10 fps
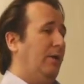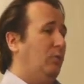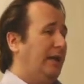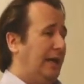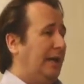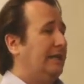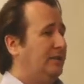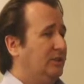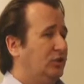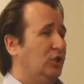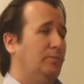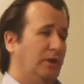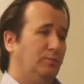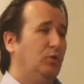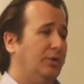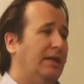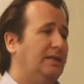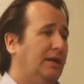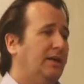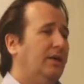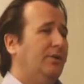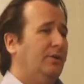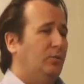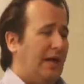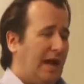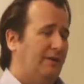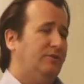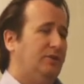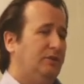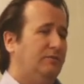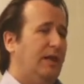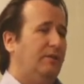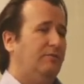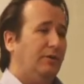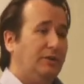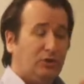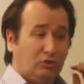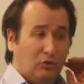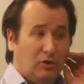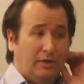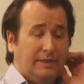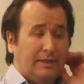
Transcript: and we're collecting so much more data that we have to develop very strong